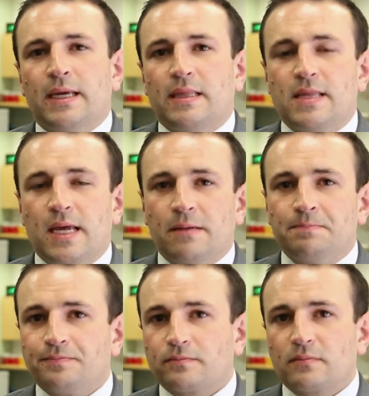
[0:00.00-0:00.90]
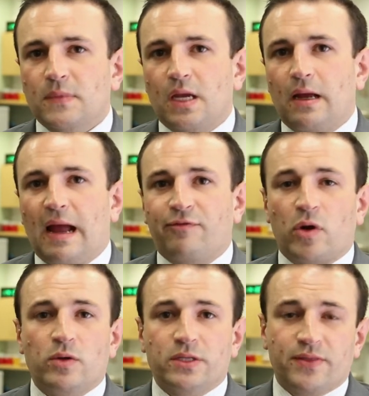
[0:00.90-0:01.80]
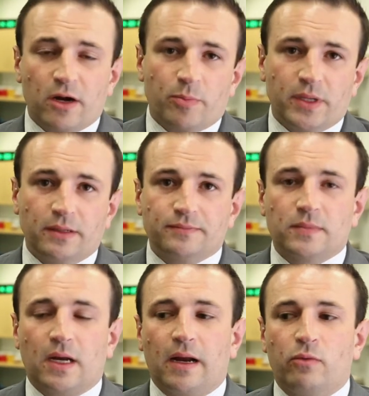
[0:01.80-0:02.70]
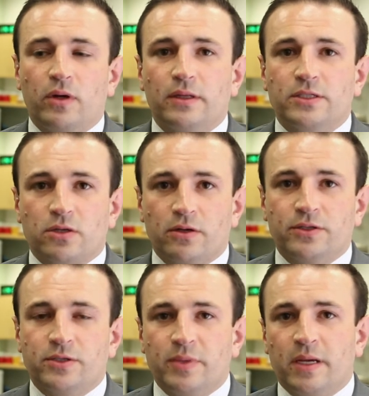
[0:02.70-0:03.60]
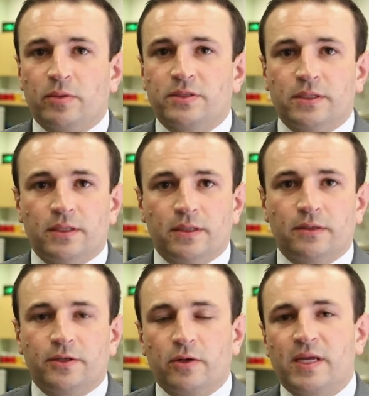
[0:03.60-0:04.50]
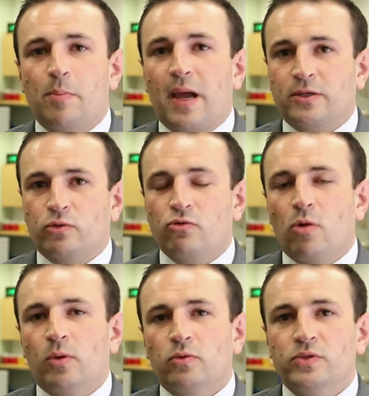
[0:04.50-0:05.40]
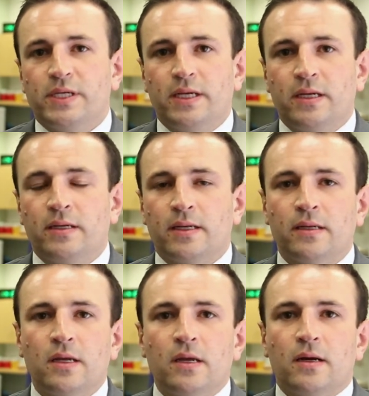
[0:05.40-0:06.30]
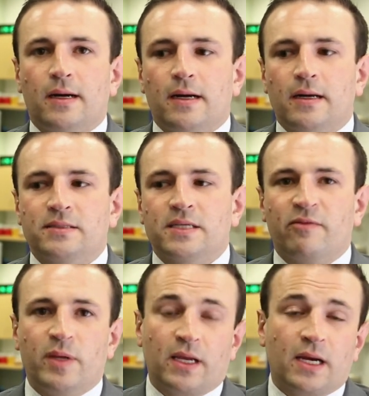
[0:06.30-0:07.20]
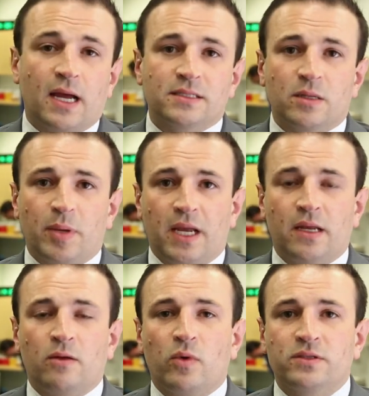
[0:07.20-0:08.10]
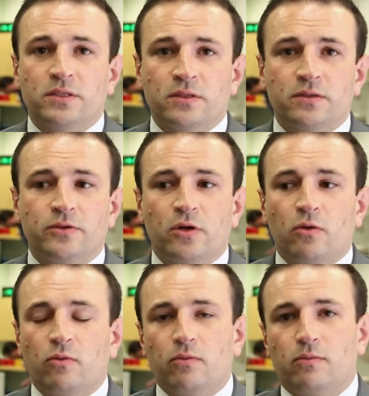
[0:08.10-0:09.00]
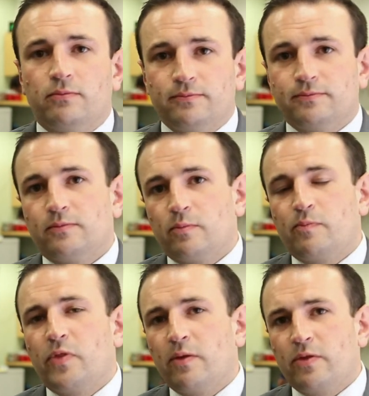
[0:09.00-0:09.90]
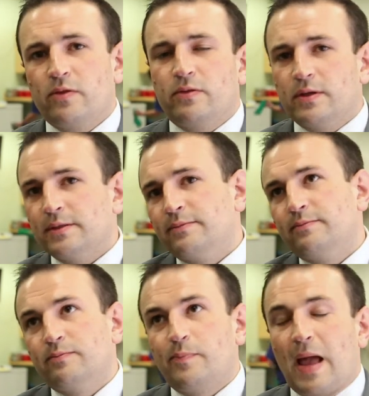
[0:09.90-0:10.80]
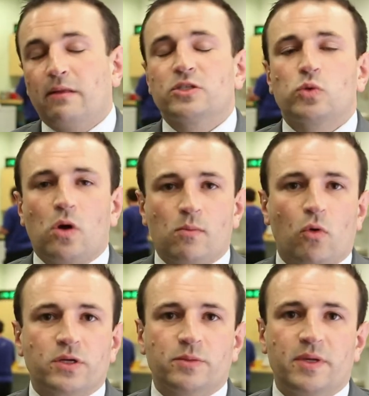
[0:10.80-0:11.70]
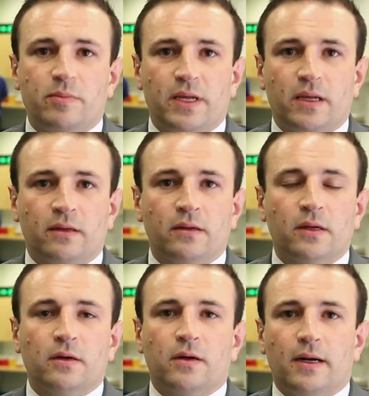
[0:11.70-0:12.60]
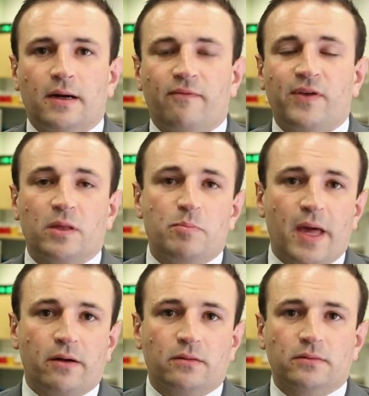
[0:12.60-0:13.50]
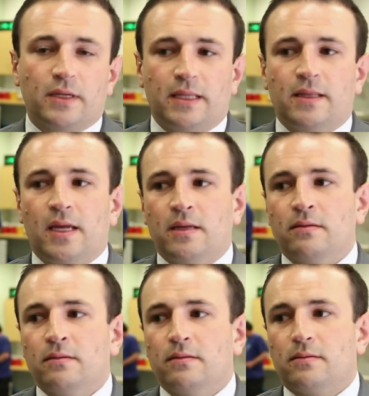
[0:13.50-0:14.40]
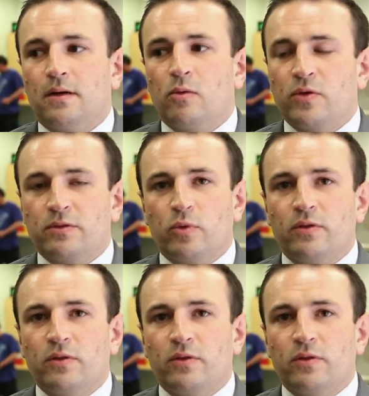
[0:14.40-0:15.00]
And then after I went to therapy, I really started to be able to get back to a normal routine, and instead of being in constant pain, it went to the balance swung more to me being feeling better, and then with